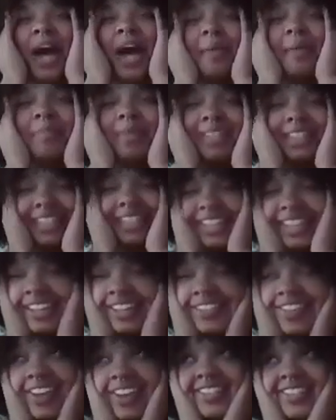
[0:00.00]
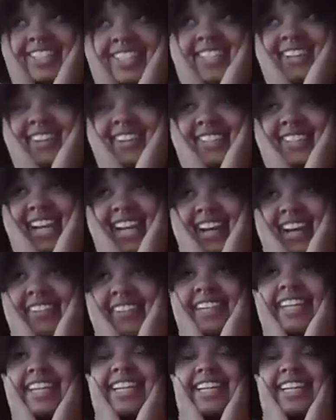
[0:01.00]
I believe I was
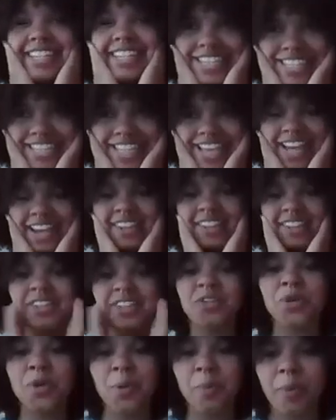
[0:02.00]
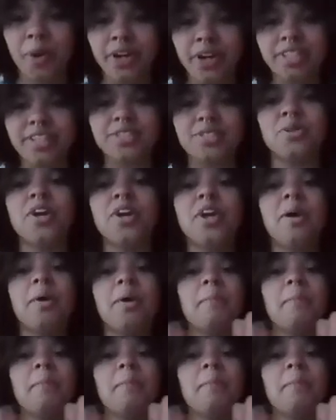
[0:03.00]
downtown in Seattle in a no parking zone.